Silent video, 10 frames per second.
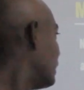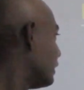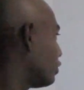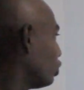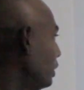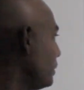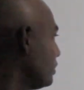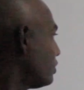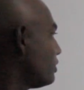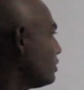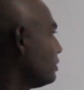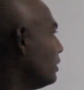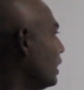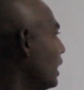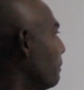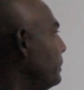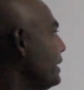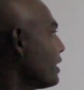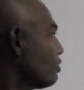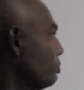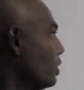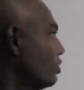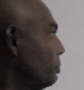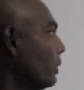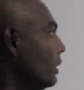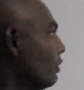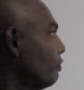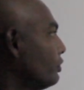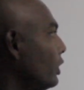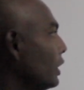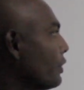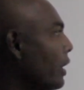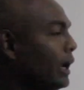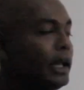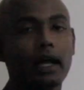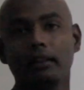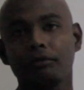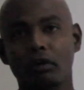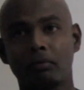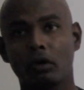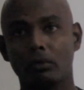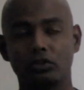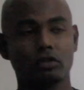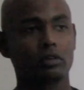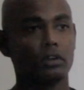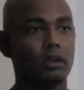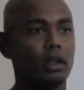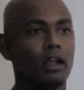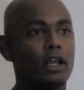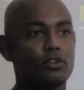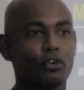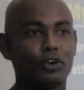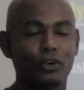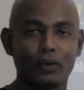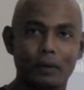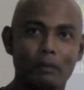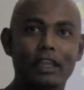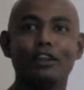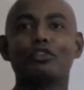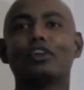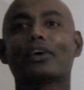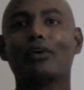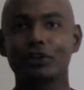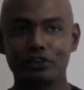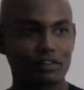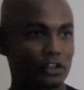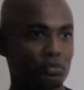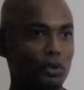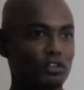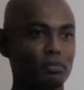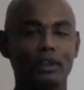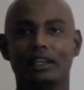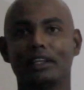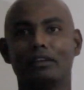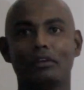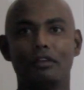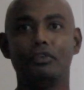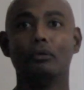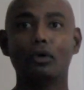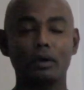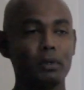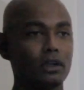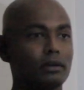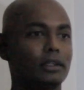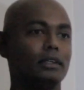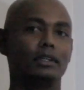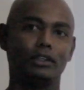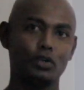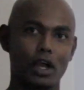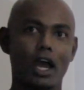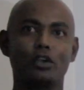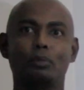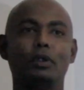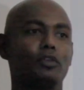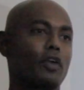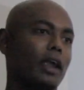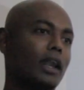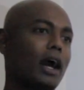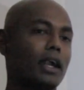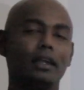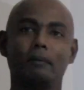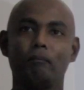The swimmers, be responsible of your training and the performance. So it is not the coach's responsibility. If you want to be good, you have to be trained hard.